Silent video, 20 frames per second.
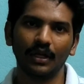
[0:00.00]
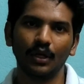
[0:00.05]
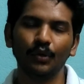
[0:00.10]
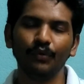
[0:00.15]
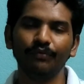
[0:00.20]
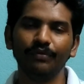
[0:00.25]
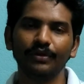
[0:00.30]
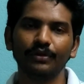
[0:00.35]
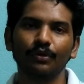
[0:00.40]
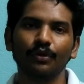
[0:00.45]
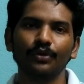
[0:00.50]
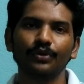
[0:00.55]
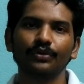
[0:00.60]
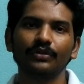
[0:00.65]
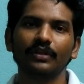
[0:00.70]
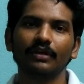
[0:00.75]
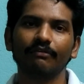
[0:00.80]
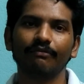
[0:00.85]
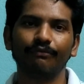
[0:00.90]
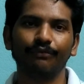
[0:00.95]
Now we will go
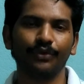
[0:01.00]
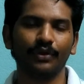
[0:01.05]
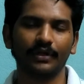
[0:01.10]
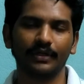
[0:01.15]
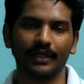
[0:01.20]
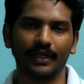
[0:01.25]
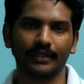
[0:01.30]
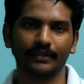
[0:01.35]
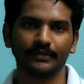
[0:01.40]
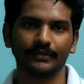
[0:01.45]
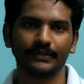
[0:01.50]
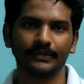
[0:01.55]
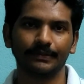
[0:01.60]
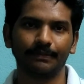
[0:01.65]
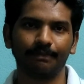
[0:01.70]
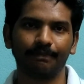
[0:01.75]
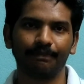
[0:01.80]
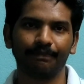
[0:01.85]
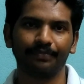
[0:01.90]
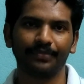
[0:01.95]
to the fuel tanks.
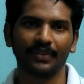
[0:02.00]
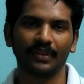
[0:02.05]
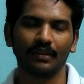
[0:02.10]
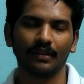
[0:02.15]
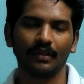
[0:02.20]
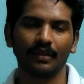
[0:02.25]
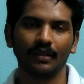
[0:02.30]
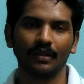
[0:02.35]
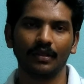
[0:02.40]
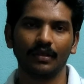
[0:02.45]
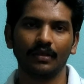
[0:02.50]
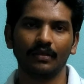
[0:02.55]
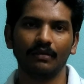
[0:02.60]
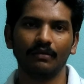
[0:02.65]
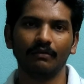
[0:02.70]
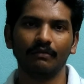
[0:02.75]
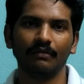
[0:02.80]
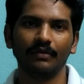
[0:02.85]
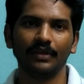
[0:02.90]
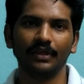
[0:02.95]

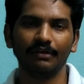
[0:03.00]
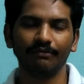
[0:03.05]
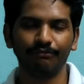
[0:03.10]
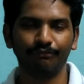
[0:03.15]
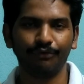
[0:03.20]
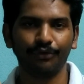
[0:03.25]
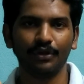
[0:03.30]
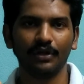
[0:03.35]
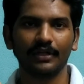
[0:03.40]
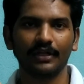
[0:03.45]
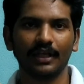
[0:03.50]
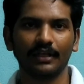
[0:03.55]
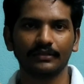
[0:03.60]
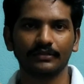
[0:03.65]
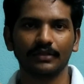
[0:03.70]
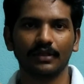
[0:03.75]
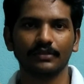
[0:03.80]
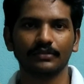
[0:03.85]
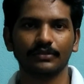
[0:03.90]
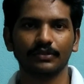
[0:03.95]
In fuel
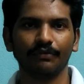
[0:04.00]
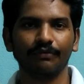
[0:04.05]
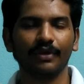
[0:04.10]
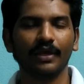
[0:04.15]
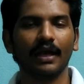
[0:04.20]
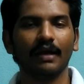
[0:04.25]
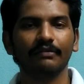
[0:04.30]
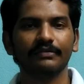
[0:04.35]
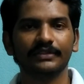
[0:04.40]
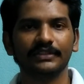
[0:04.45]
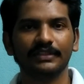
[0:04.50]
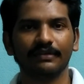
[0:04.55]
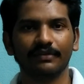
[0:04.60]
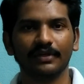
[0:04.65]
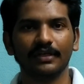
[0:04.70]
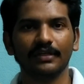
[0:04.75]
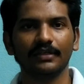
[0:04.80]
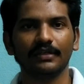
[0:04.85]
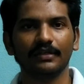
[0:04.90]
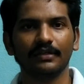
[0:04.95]
tanks also we have
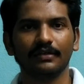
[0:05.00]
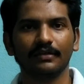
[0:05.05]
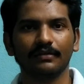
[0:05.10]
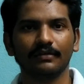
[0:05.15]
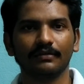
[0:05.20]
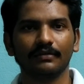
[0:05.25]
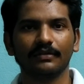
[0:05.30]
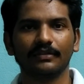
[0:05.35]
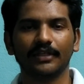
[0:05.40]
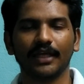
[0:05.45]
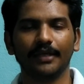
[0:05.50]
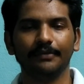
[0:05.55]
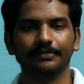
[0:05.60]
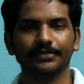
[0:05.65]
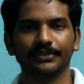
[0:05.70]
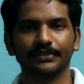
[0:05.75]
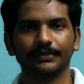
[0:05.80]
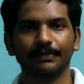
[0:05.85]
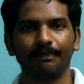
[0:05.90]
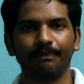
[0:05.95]
several
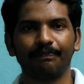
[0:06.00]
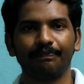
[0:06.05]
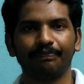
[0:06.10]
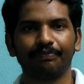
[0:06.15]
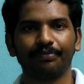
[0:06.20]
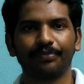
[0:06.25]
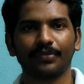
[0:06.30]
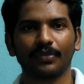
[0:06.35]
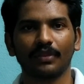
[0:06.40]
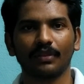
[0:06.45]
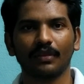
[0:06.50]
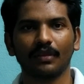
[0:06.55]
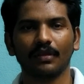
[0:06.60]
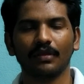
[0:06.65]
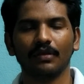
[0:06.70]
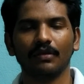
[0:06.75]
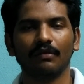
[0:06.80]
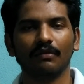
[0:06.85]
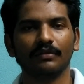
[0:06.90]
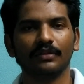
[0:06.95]
types.
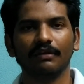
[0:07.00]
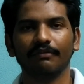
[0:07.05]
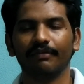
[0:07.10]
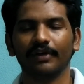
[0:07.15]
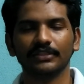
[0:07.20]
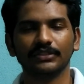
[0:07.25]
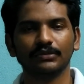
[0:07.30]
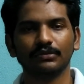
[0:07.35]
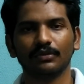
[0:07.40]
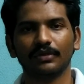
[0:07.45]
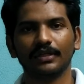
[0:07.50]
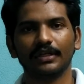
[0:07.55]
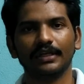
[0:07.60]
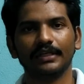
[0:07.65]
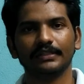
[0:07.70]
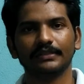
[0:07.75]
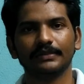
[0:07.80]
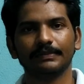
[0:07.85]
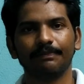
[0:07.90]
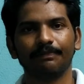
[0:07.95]
The first one
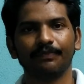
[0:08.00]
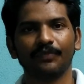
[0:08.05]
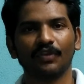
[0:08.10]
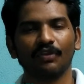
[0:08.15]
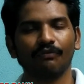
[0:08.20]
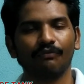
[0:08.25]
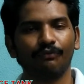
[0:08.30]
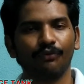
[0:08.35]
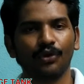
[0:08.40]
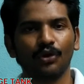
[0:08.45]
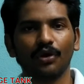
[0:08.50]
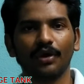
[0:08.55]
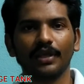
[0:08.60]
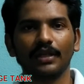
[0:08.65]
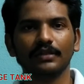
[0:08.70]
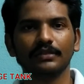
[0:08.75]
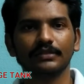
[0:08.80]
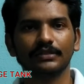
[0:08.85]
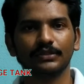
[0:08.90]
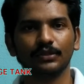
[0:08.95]
is fuel
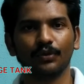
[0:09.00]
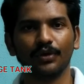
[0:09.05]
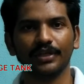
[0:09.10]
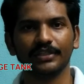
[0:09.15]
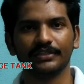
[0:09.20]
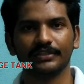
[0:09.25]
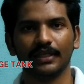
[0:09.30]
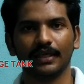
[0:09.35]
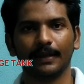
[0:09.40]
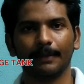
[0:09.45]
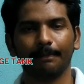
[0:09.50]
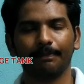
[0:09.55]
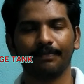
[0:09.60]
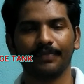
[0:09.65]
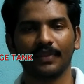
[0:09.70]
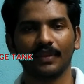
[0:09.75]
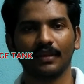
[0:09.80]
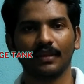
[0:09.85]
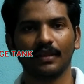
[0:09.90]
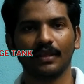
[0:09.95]
oil storage tank.
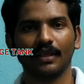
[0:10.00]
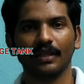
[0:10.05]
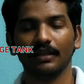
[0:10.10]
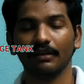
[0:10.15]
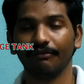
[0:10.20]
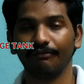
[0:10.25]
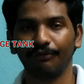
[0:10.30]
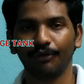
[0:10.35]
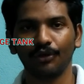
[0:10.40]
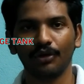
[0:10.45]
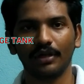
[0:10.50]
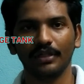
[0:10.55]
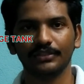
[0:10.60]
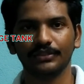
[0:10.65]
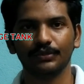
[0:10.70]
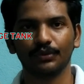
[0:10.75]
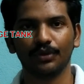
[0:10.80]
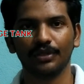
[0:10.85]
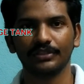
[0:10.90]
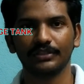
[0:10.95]
In the fuel oil
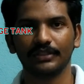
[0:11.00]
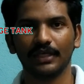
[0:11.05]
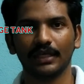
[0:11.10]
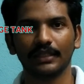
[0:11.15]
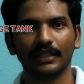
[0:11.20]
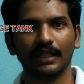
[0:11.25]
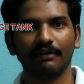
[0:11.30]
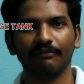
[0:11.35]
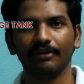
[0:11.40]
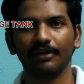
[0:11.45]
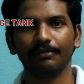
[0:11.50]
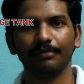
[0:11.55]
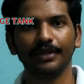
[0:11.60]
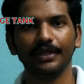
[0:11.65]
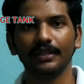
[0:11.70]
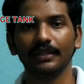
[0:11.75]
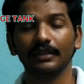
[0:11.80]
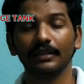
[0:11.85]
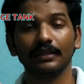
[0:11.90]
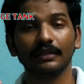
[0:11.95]
storage tank there will
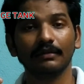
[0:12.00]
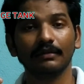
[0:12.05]
be